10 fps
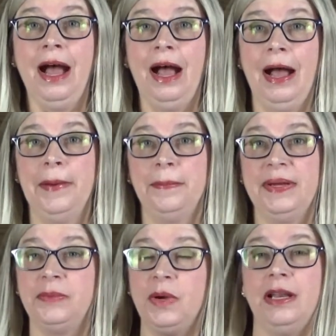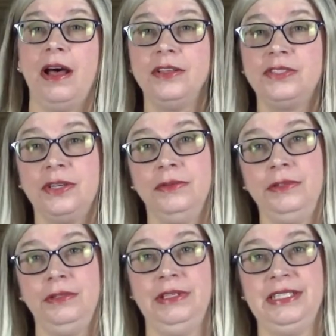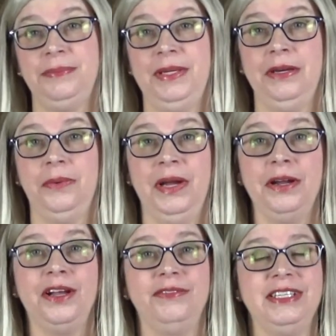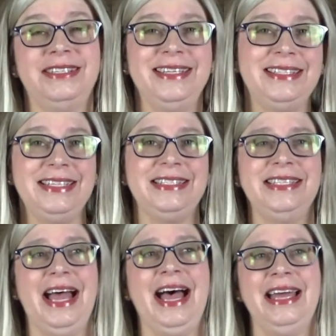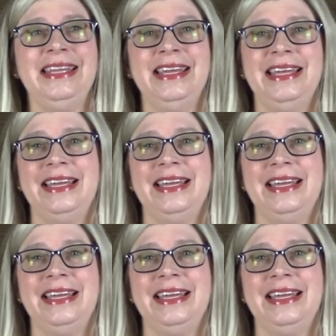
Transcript: But what also you need to be aware of is this is not,